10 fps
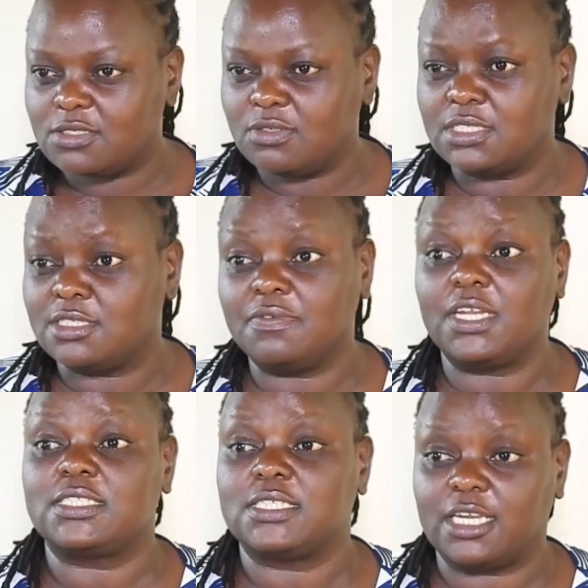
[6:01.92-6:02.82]
students, even
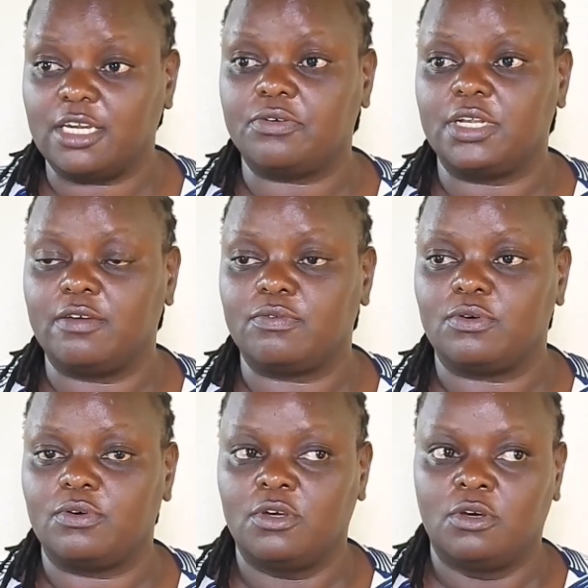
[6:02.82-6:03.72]
at secondary
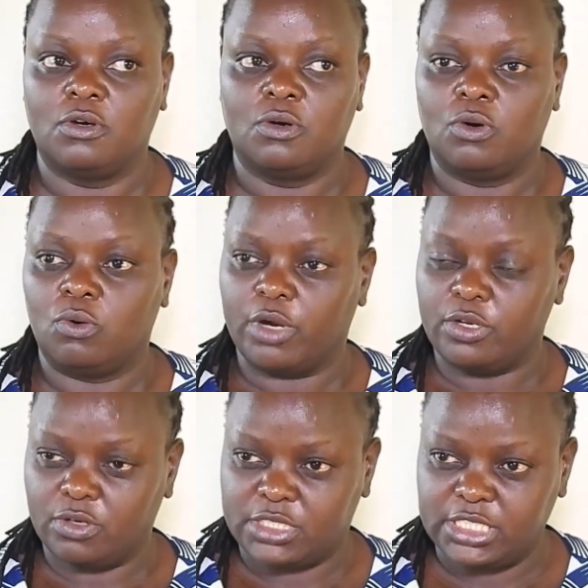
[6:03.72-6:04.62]
level. When
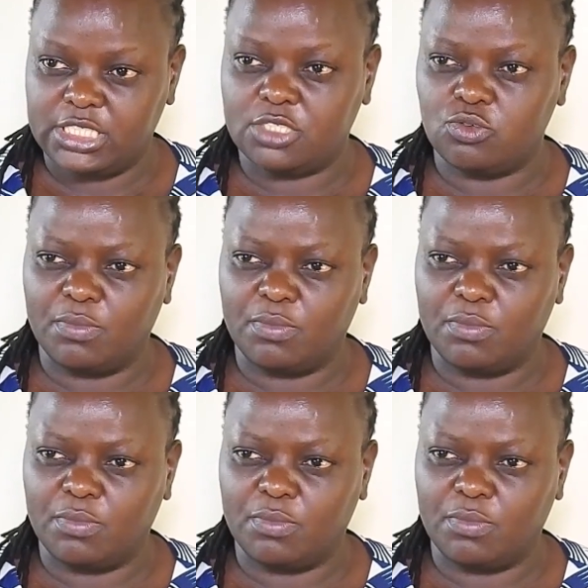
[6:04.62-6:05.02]
you're teaching,